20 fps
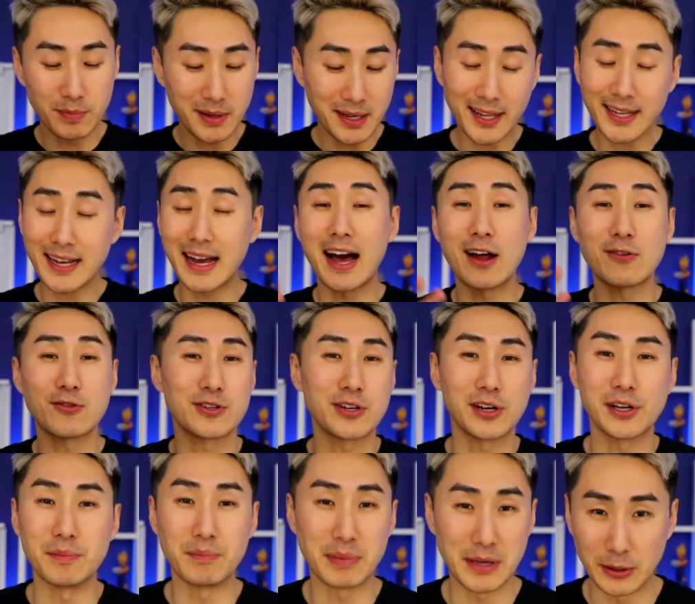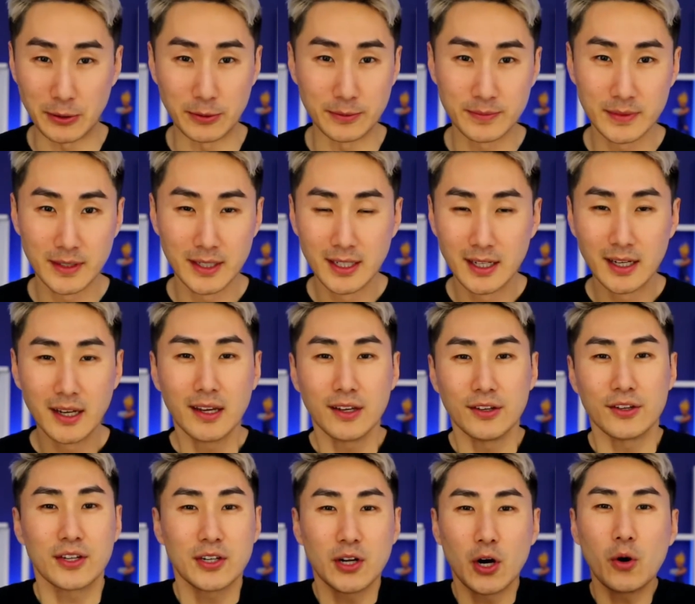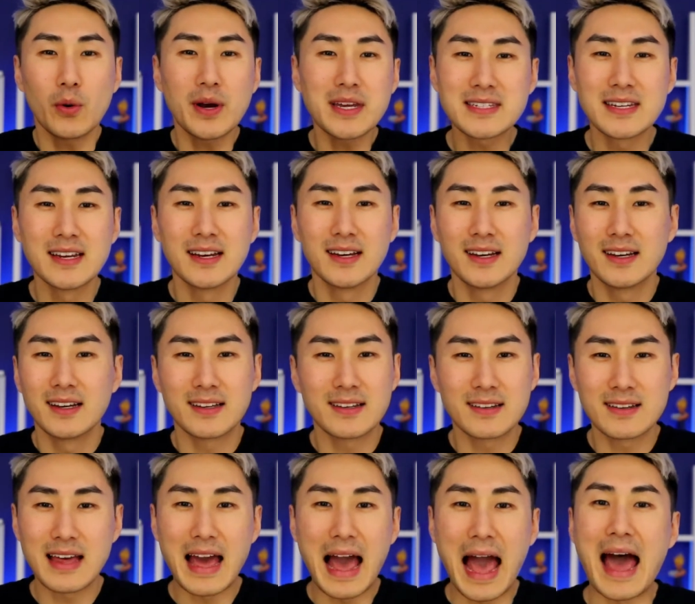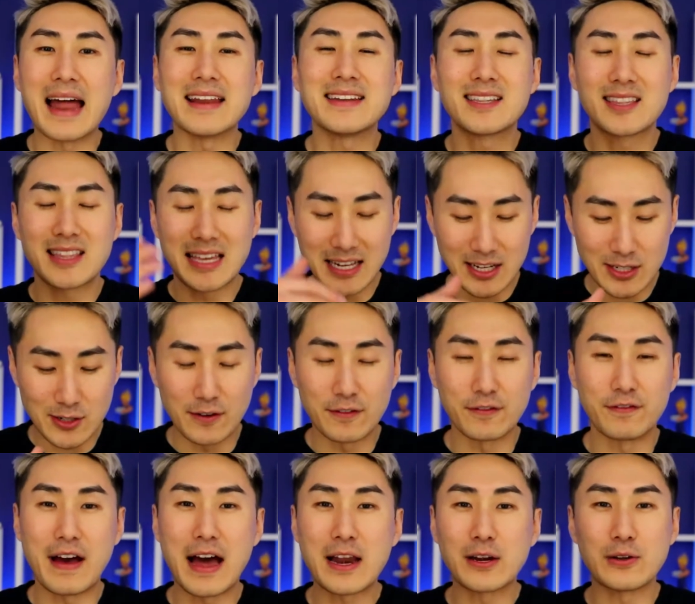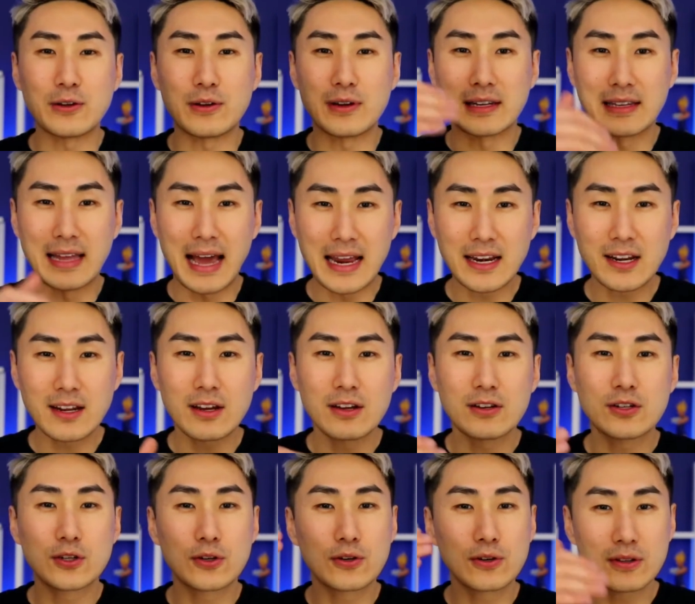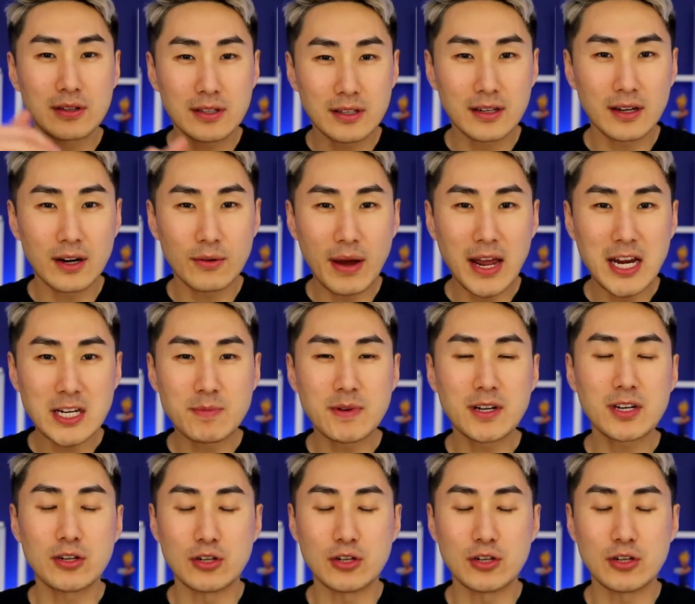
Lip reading: be like a $100 bill. You can always add things of value later to the arrangement.